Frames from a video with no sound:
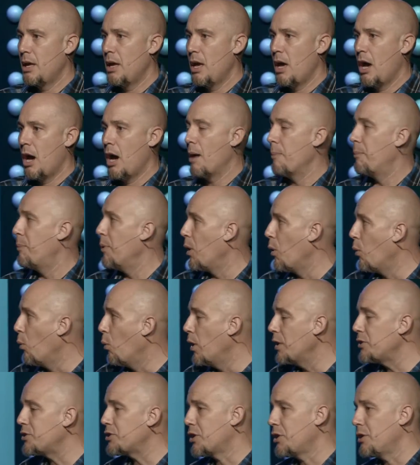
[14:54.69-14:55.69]
Uh, but
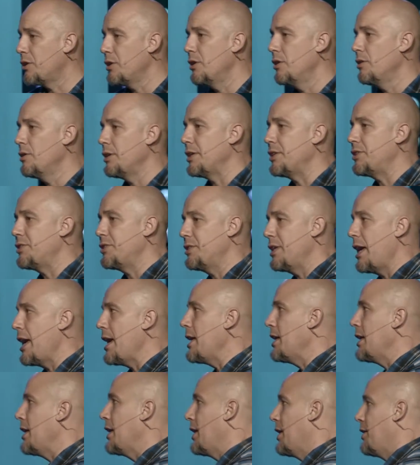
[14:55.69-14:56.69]
what's clearly
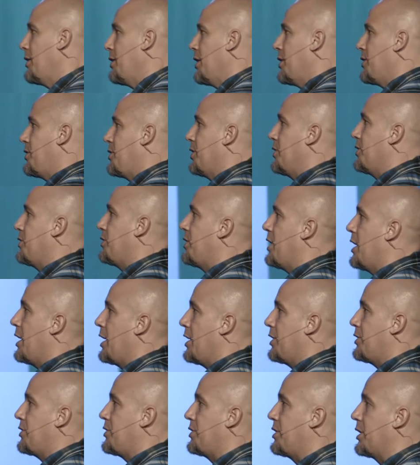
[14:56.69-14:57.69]
stated in this is that
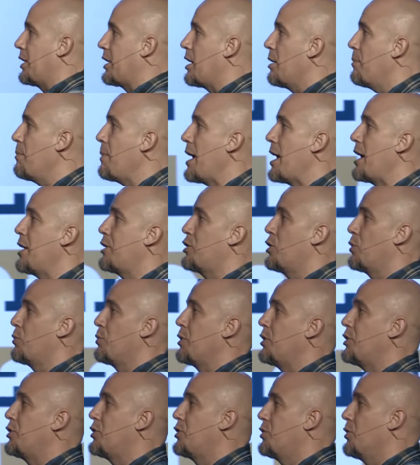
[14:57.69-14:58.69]
it's the command to
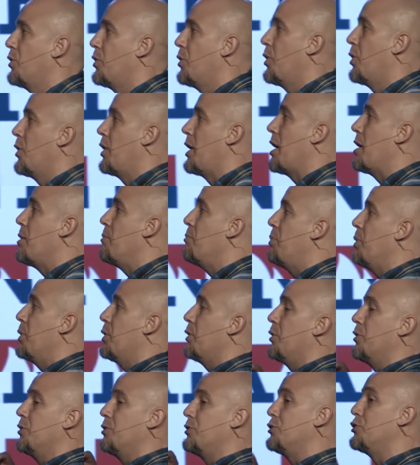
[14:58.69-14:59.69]
restore and
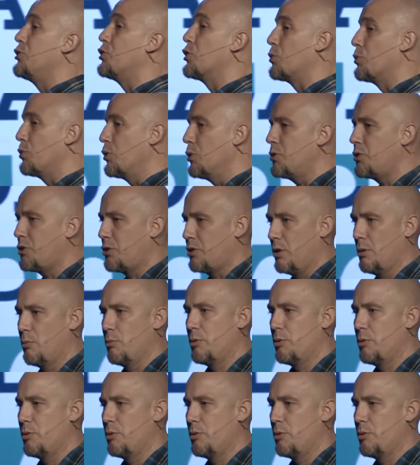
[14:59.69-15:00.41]
build Jerusalem,